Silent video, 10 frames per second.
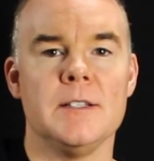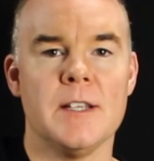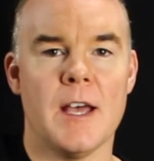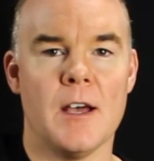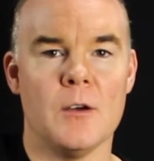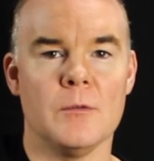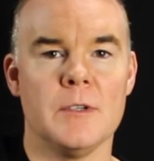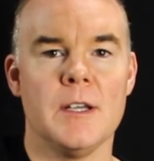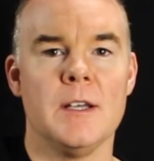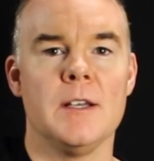down,
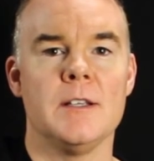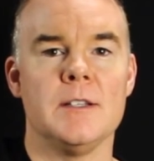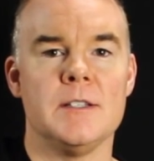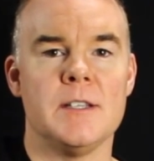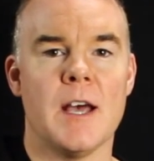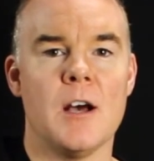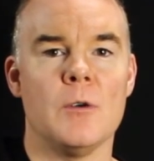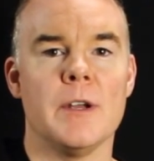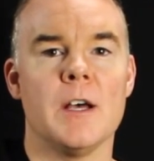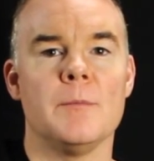
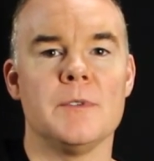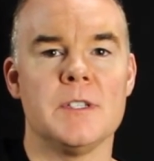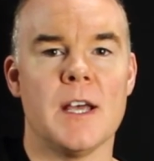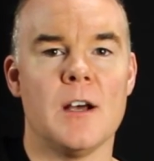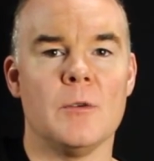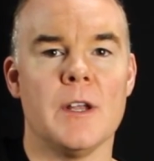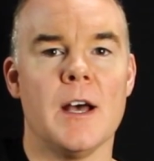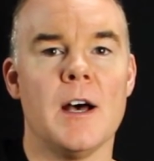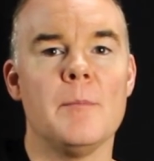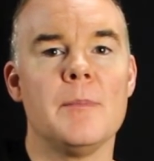down, up, down,
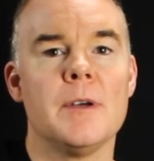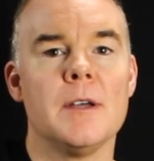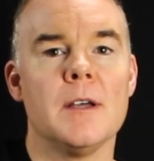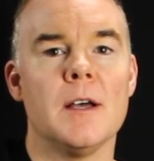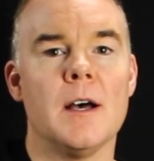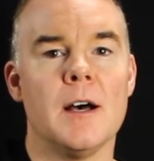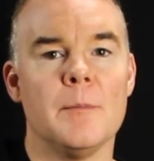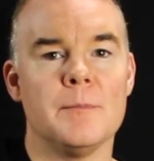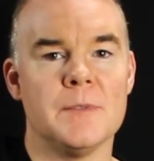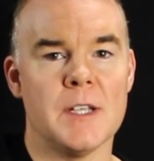up,
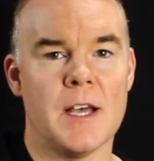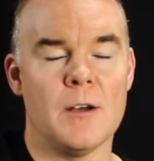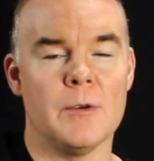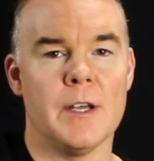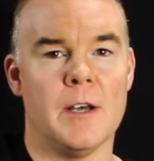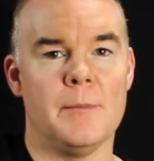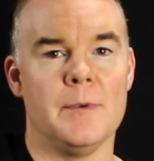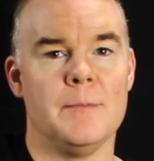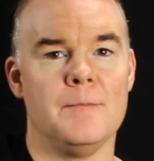up, down, up.